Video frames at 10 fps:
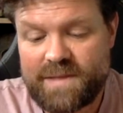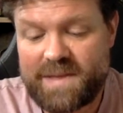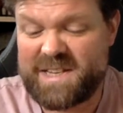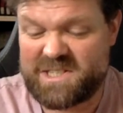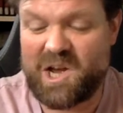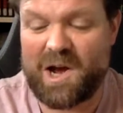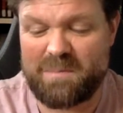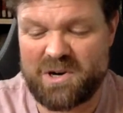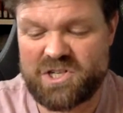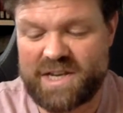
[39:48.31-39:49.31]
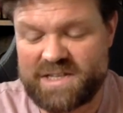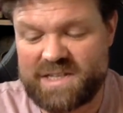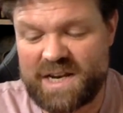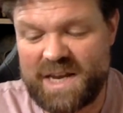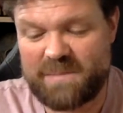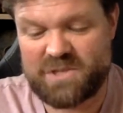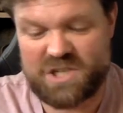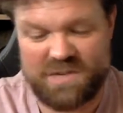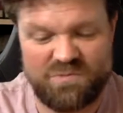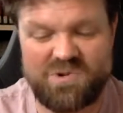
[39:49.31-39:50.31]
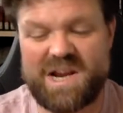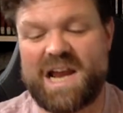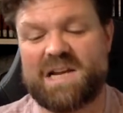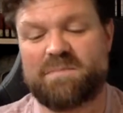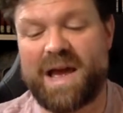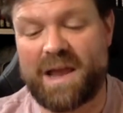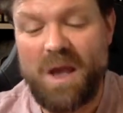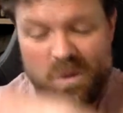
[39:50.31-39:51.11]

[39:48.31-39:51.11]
Then his tongue brushed against her lips and she reared back,